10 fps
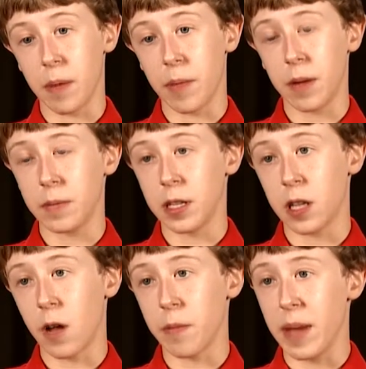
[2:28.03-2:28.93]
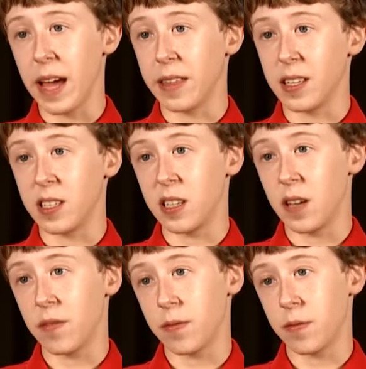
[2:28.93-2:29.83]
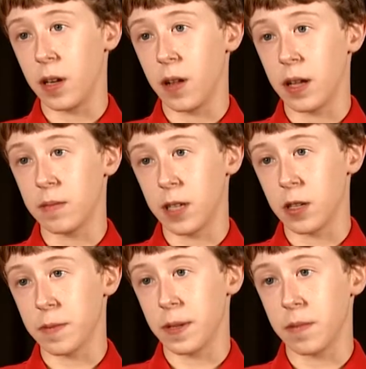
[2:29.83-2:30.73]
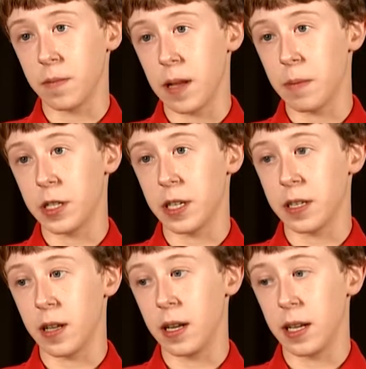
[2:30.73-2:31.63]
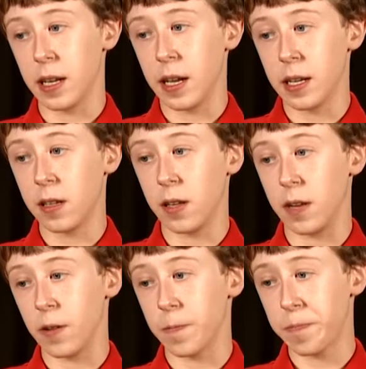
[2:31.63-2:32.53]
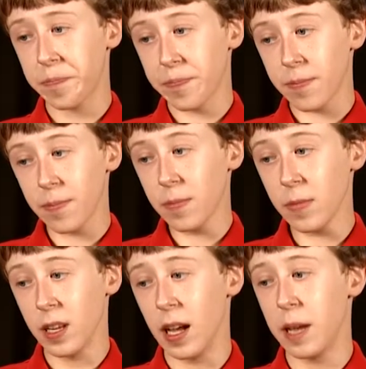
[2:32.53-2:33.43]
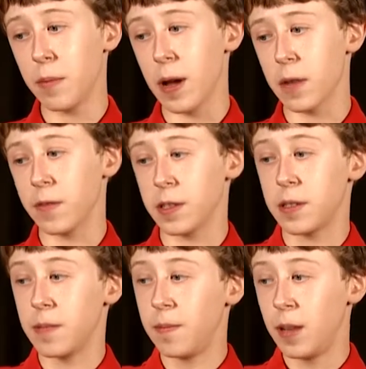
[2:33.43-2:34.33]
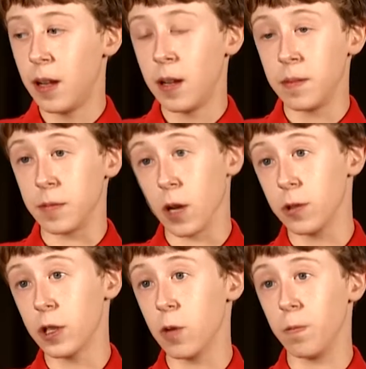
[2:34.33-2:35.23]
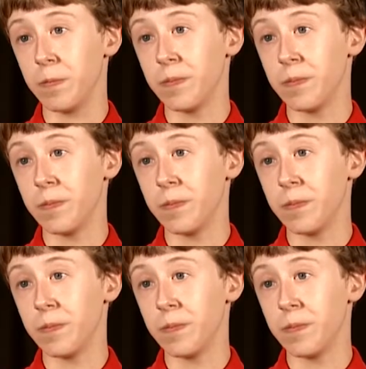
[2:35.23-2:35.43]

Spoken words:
My pump does all the math and stuff, you know, like it tells me how much insulin I need, and I hit deliver. I eat breakfast, go to school.